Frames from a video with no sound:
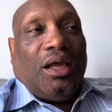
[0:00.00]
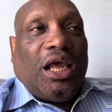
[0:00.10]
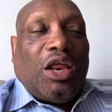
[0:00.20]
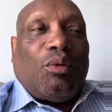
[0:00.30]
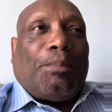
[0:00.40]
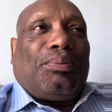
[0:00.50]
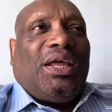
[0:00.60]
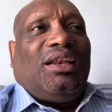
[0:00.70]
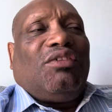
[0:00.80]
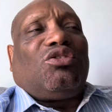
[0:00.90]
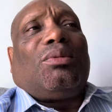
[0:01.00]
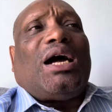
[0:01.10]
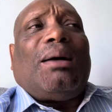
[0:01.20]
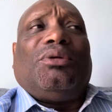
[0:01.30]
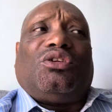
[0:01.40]
Anyway, please leave some
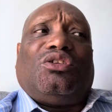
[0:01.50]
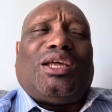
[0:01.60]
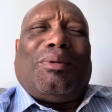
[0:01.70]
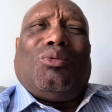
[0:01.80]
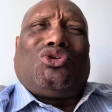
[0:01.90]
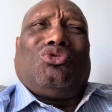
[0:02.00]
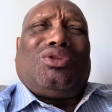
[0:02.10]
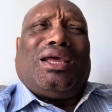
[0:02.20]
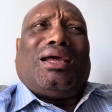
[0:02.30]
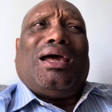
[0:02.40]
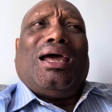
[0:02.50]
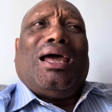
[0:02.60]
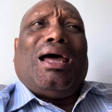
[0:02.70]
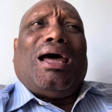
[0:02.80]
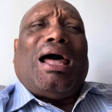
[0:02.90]
comments. Tell me what you think.
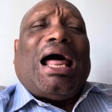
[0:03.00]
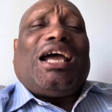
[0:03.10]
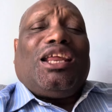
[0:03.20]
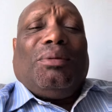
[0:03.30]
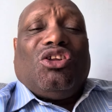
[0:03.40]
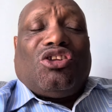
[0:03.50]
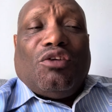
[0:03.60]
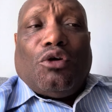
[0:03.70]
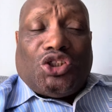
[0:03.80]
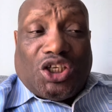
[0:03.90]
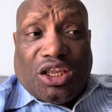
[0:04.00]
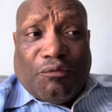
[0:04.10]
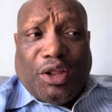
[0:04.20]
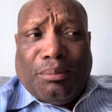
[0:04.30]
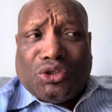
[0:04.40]
How could there be zero shares
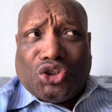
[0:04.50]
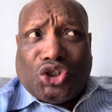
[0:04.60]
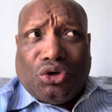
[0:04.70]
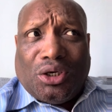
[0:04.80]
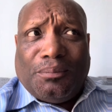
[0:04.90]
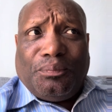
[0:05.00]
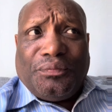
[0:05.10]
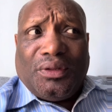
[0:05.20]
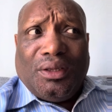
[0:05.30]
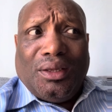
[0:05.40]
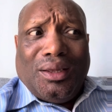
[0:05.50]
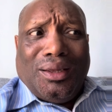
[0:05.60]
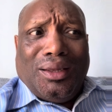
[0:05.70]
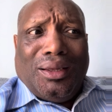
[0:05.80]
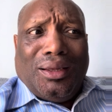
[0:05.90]
available to short,
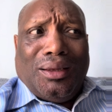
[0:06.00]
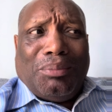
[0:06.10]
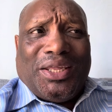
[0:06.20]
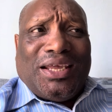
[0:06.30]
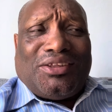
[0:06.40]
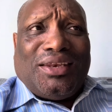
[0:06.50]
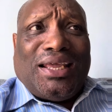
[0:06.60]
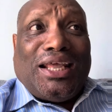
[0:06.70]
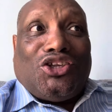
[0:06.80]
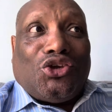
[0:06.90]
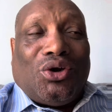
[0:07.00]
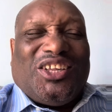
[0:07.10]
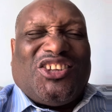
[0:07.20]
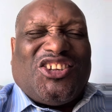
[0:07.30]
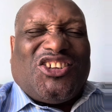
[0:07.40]
but yesterday they
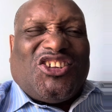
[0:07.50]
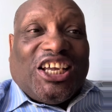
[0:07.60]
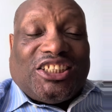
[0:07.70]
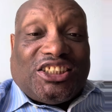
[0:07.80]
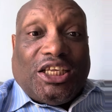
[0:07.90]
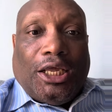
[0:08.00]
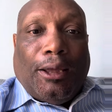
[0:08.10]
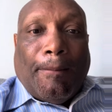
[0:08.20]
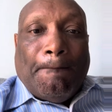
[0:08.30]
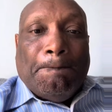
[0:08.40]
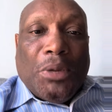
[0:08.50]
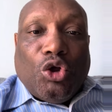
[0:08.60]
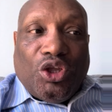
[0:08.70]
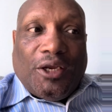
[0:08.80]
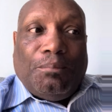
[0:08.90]
shorted 60
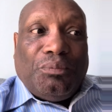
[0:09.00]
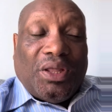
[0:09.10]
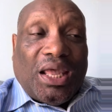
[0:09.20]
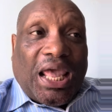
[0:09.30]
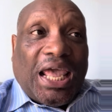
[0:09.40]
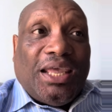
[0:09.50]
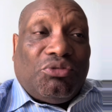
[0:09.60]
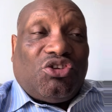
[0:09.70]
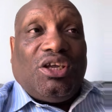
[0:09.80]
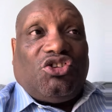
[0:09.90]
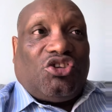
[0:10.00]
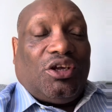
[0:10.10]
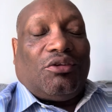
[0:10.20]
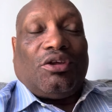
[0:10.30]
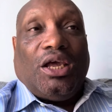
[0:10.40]
million AMC
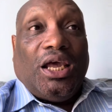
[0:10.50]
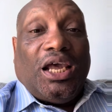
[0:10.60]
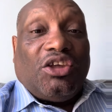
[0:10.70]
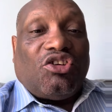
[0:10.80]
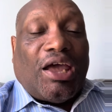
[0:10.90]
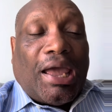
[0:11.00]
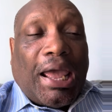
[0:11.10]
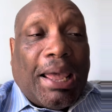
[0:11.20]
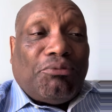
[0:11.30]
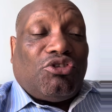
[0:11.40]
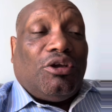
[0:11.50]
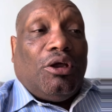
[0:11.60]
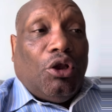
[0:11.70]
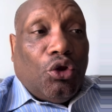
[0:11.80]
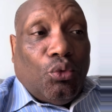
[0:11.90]
shares? It's
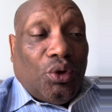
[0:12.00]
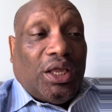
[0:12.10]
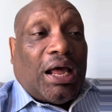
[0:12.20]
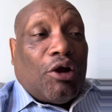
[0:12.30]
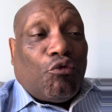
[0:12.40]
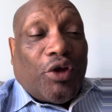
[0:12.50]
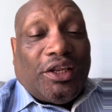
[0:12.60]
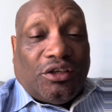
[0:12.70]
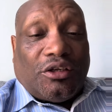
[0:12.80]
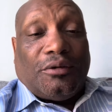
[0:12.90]
absolutely outrageous.